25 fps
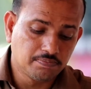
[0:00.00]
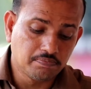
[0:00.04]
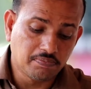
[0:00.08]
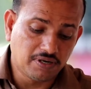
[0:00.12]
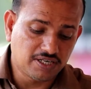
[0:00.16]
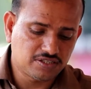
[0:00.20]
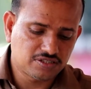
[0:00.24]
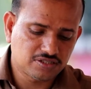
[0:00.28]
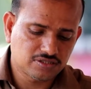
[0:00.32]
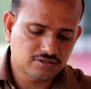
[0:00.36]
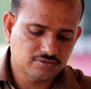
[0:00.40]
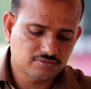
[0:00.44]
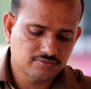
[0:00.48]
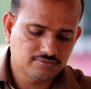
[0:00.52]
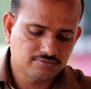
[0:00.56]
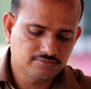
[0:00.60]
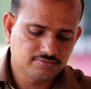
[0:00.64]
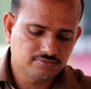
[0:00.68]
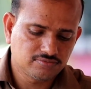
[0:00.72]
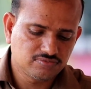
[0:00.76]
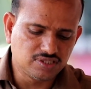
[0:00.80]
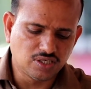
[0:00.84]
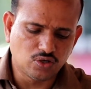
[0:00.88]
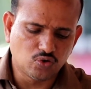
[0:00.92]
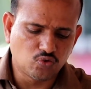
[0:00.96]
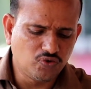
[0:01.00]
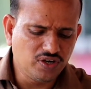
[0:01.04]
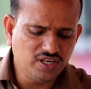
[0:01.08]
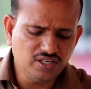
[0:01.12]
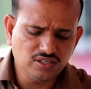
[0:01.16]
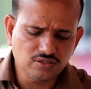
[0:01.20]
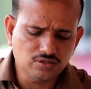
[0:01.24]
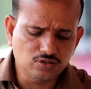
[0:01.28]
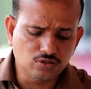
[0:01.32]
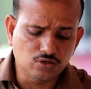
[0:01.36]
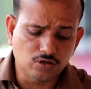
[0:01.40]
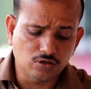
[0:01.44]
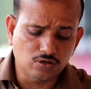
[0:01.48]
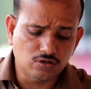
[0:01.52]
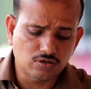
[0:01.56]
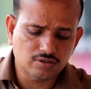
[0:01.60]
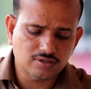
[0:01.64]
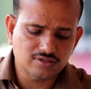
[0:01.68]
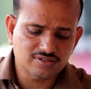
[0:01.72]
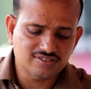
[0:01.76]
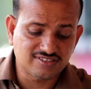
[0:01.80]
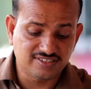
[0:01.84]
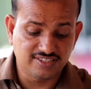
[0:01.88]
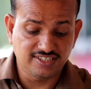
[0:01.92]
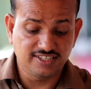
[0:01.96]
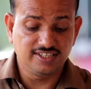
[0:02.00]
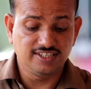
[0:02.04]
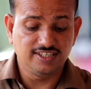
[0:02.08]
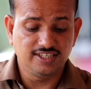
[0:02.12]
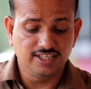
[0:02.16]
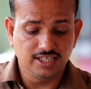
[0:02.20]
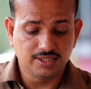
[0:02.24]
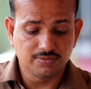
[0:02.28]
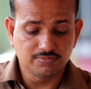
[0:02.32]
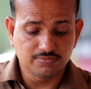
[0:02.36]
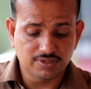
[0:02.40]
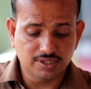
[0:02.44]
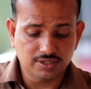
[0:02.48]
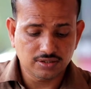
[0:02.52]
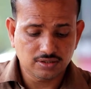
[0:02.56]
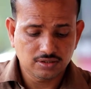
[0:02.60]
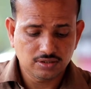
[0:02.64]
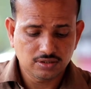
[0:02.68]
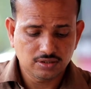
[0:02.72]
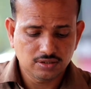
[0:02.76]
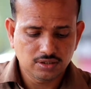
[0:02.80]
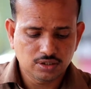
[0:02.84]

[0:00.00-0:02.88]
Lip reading: but the wind god seemed